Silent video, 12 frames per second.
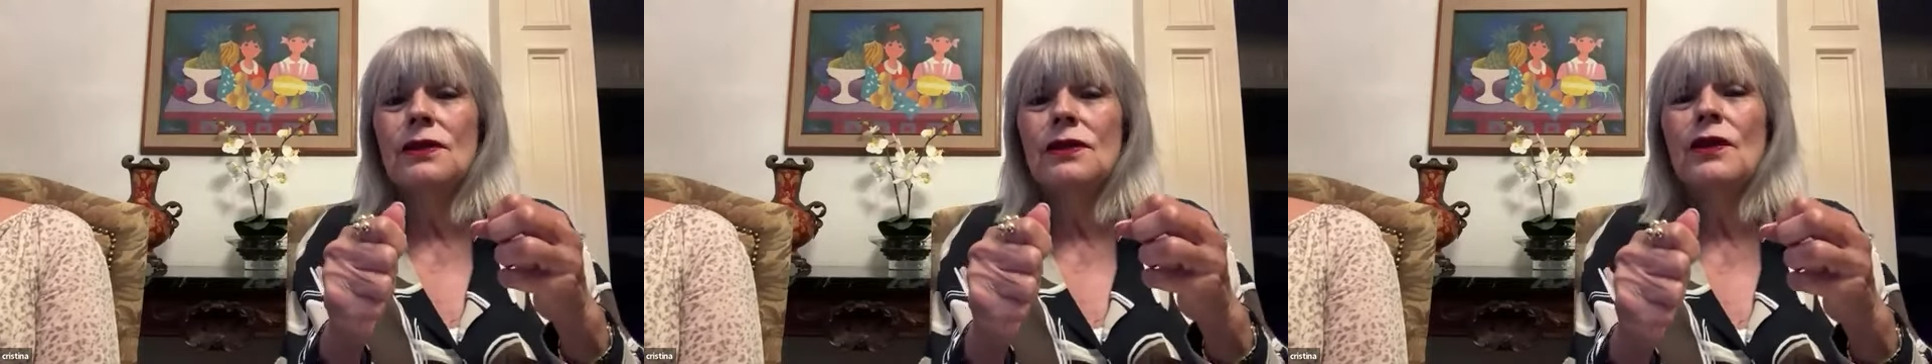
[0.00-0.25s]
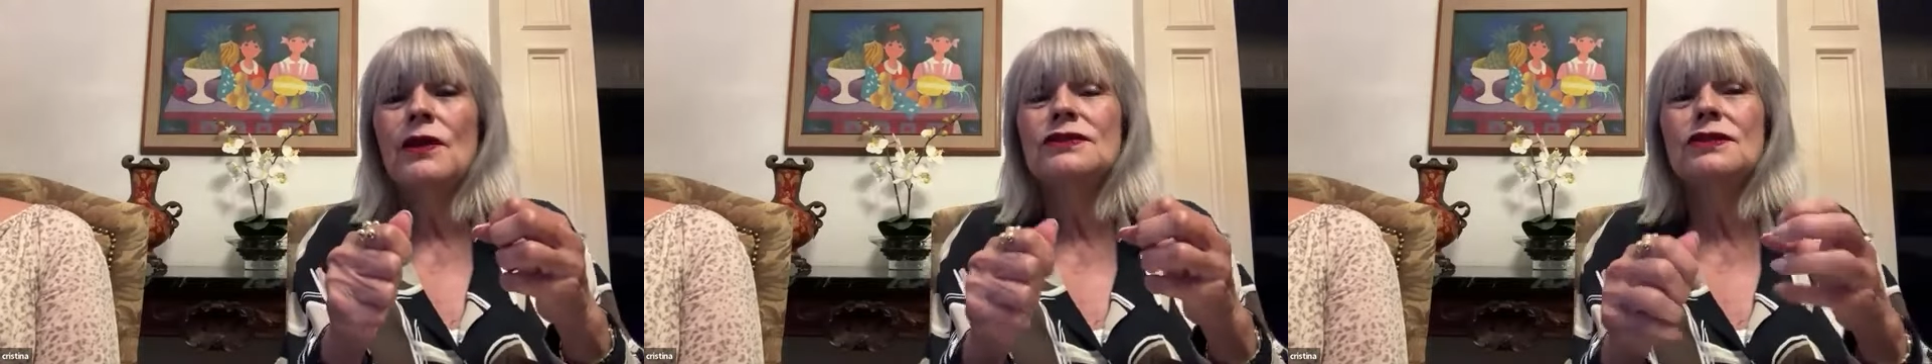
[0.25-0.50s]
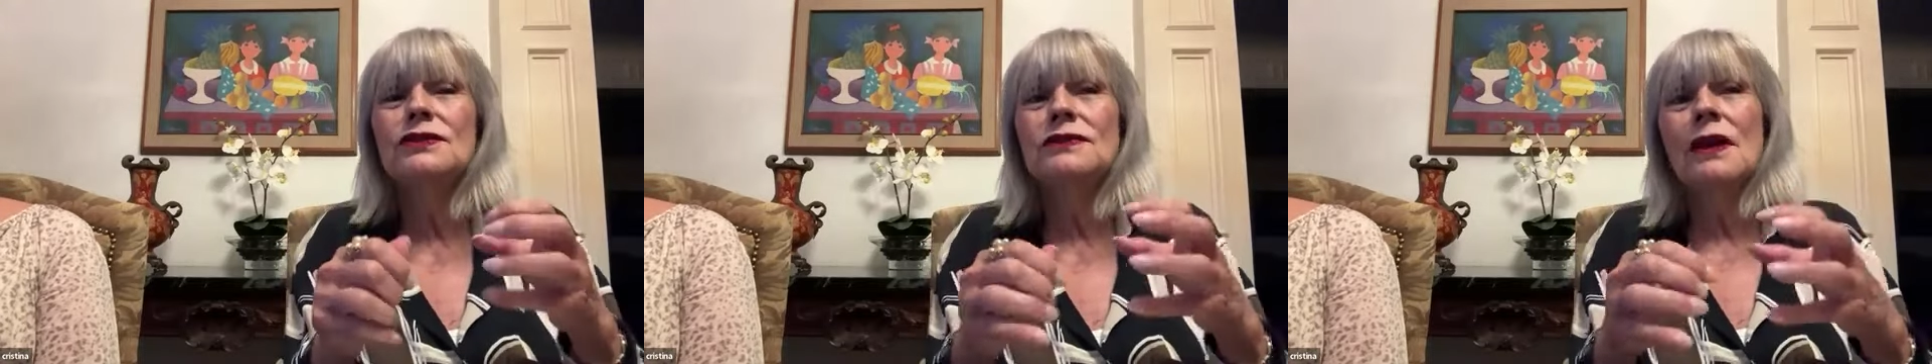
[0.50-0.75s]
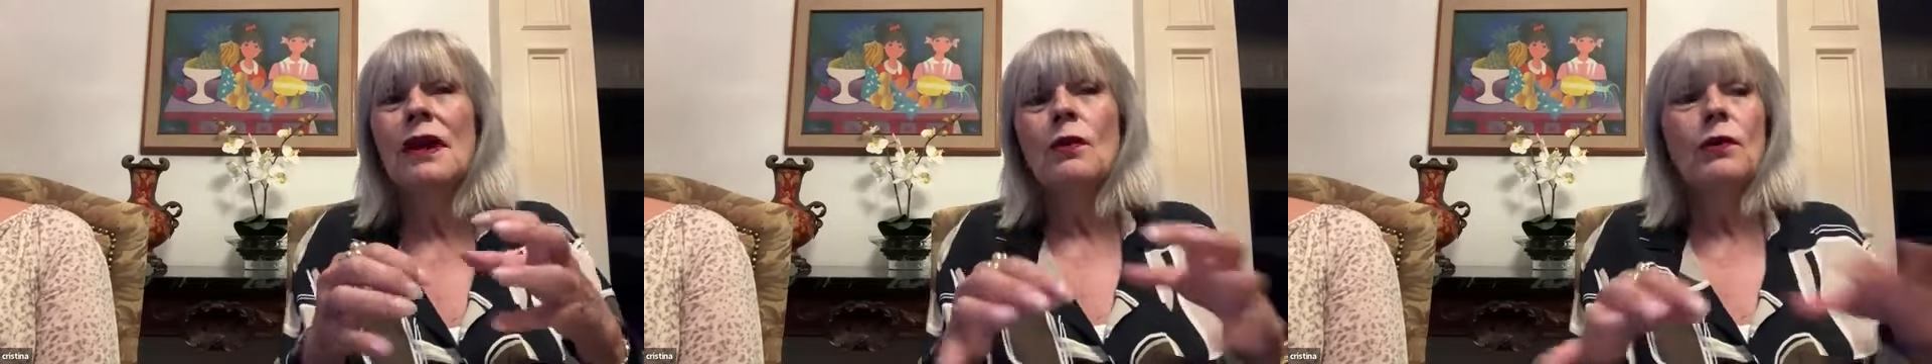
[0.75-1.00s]
It
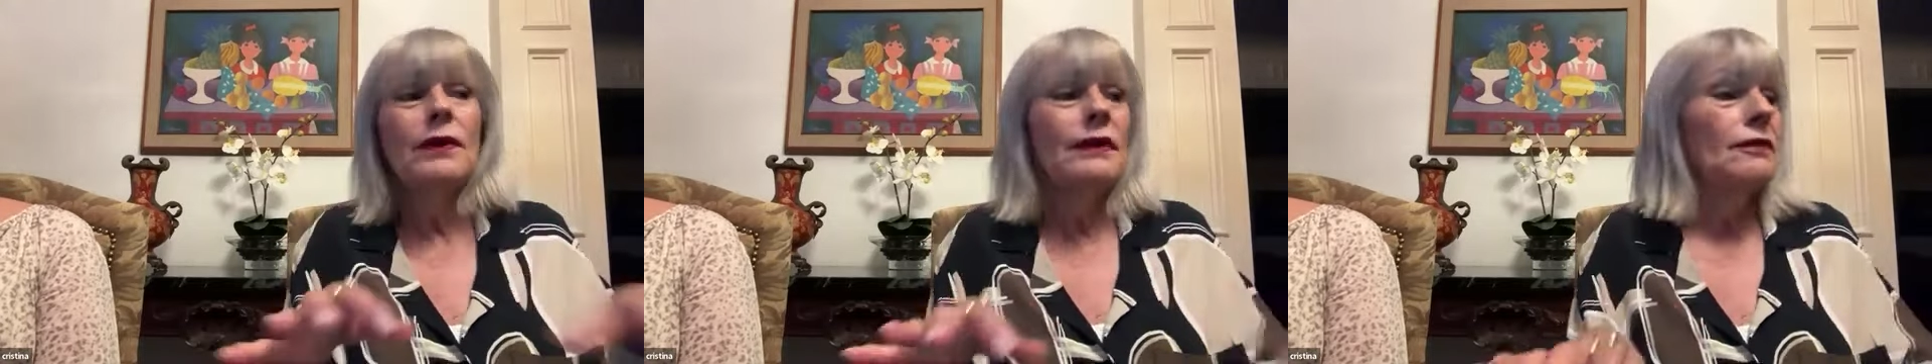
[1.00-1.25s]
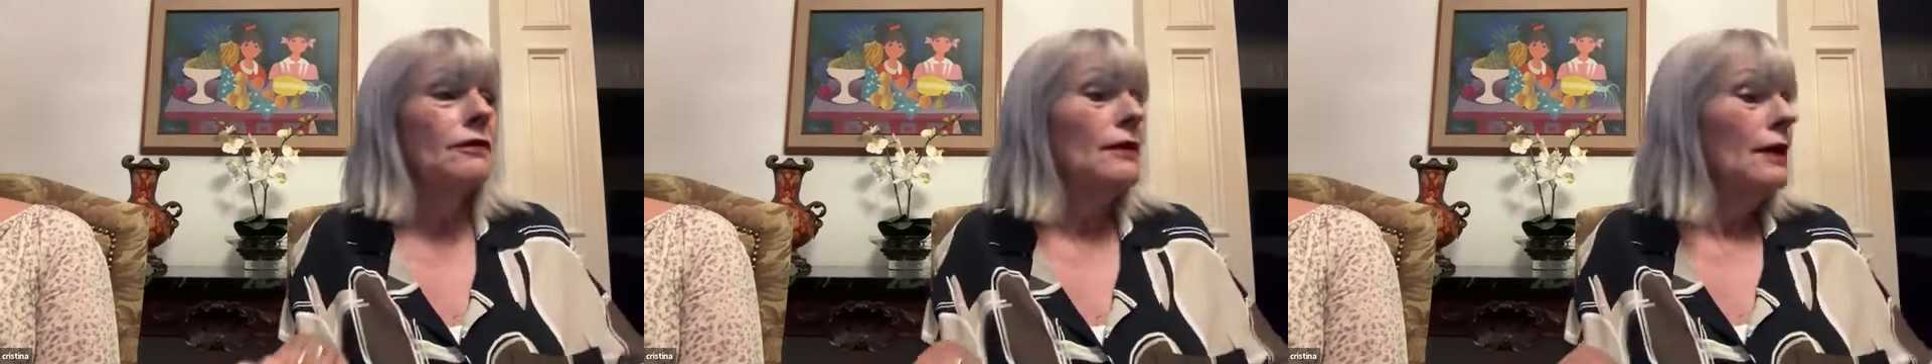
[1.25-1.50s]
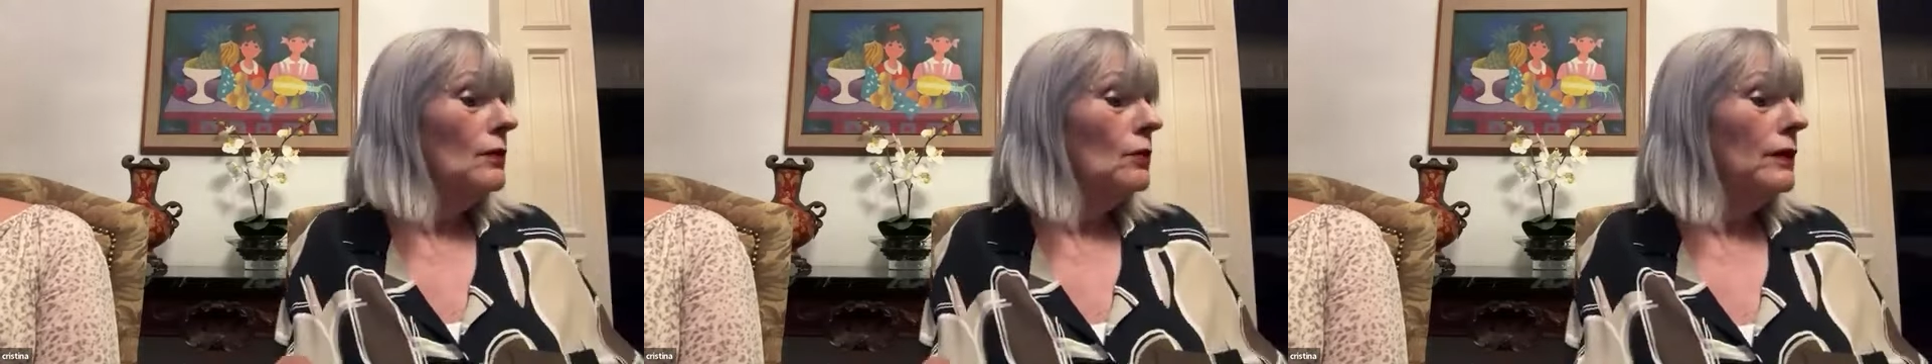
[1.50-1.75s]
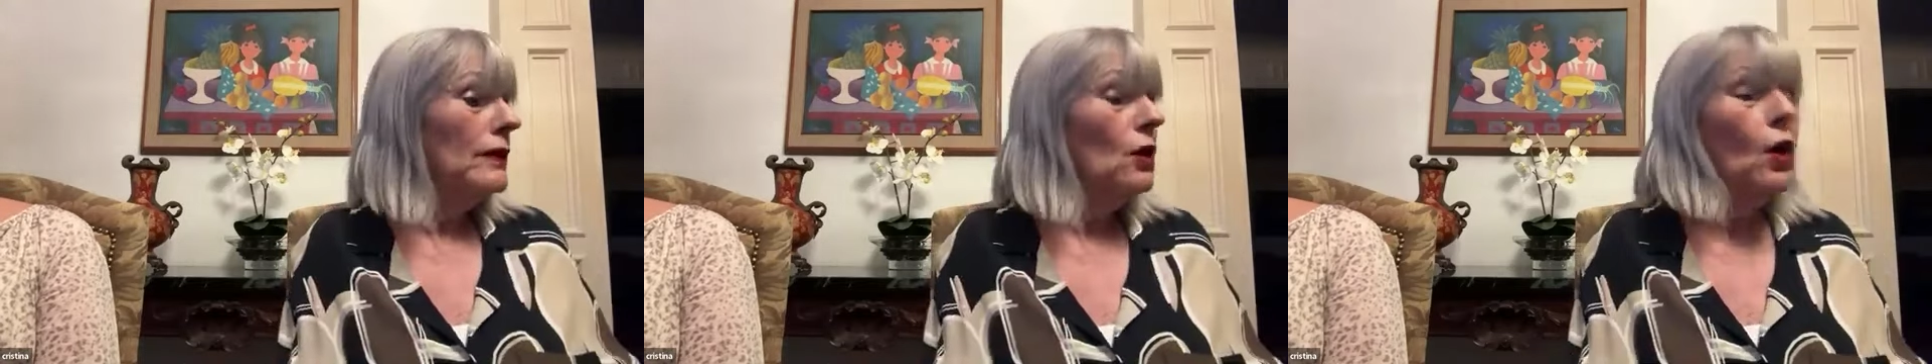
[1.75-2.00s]
just with a
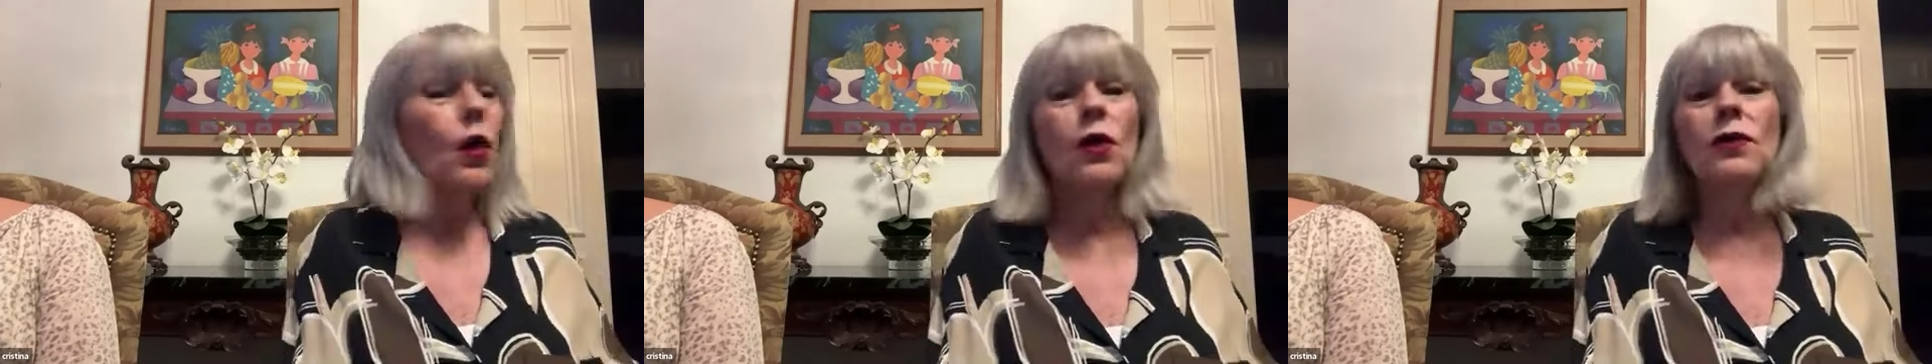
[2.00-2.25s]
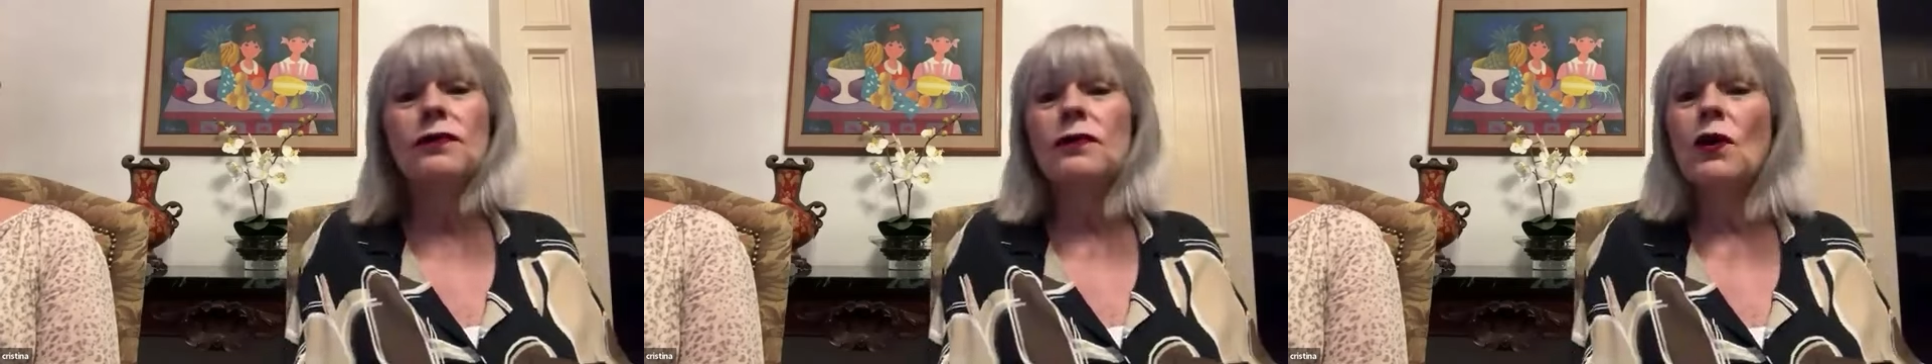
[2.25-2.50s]
cold